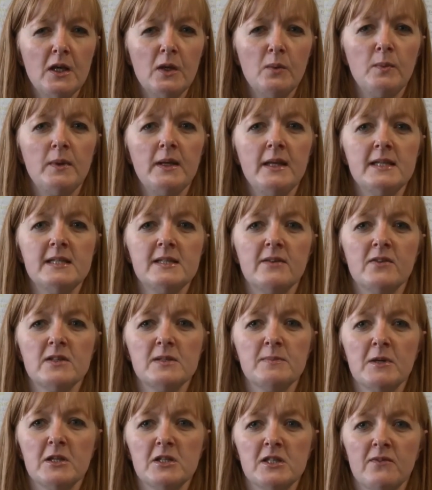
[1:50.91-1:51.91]
We need to have
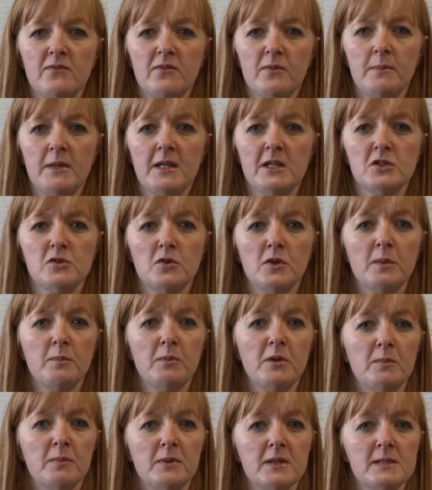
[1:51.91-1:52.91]
as much information on a
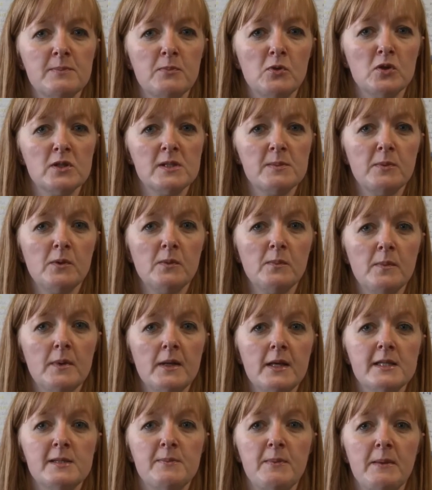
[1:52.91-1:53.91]
pupil as possible
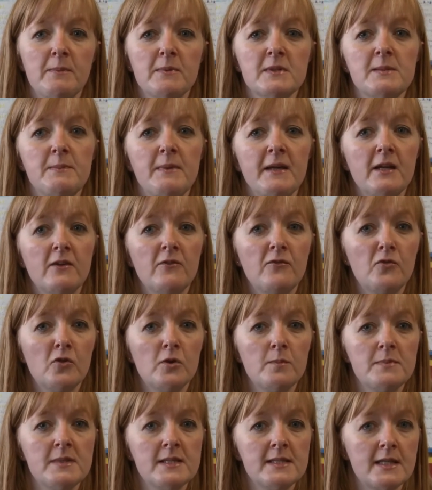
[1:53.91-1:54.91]
to be able to make
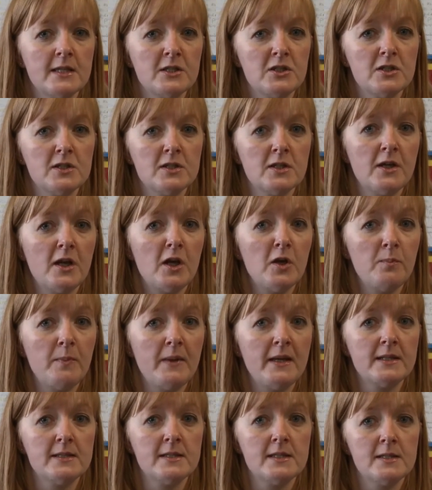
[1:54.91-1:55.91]
informed decisions on how
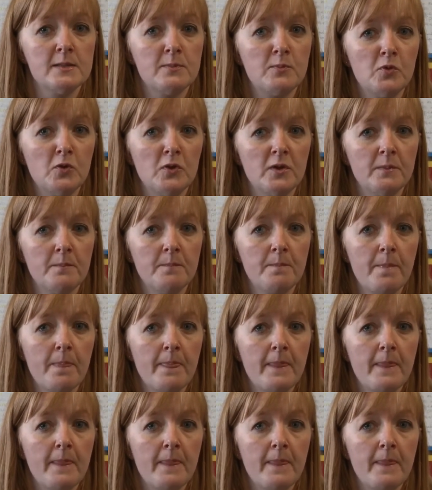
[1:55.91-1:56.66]
best to support them,